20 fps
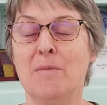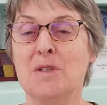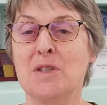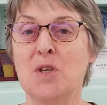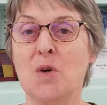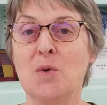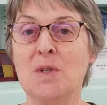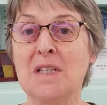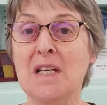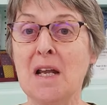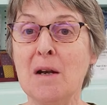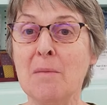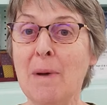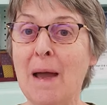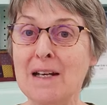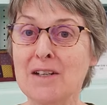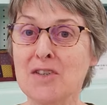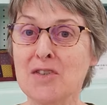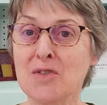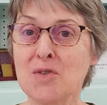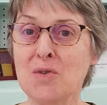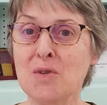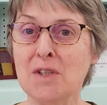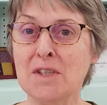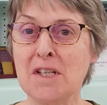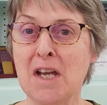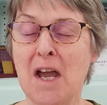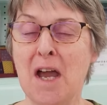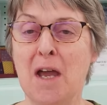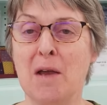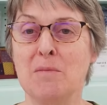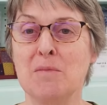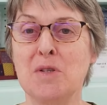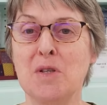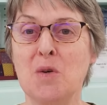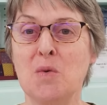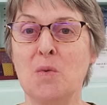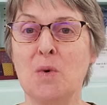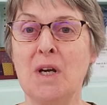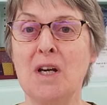So it's kind of back to school time.
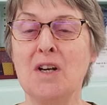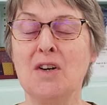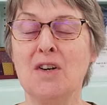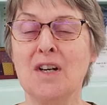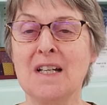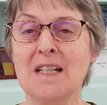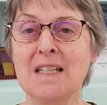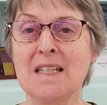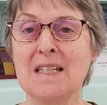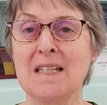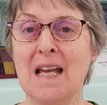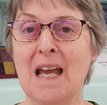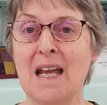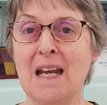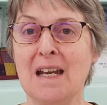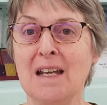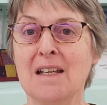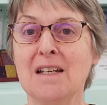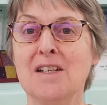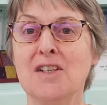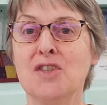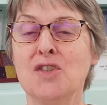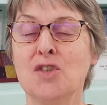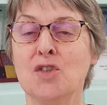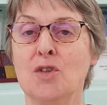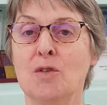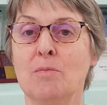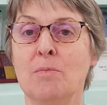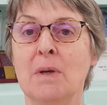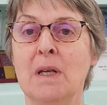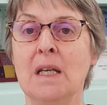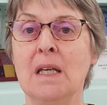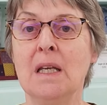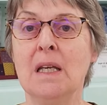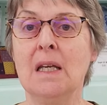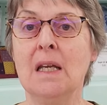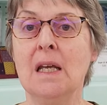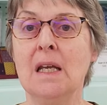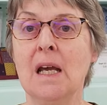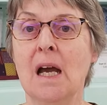So we're excited to
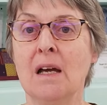be